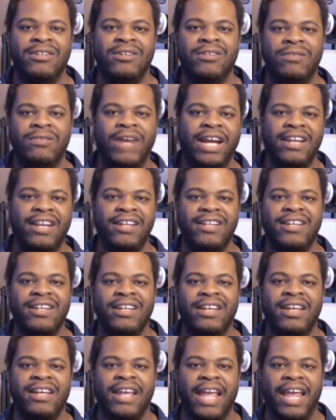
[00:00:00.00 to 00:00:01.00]
right?
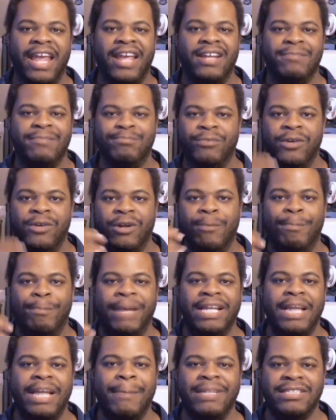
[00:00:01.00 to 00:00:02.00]
And, you know,
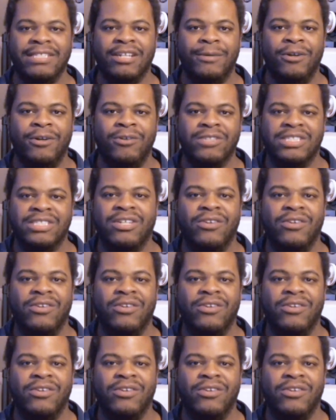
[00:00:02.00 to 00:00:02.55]
damaging her nose.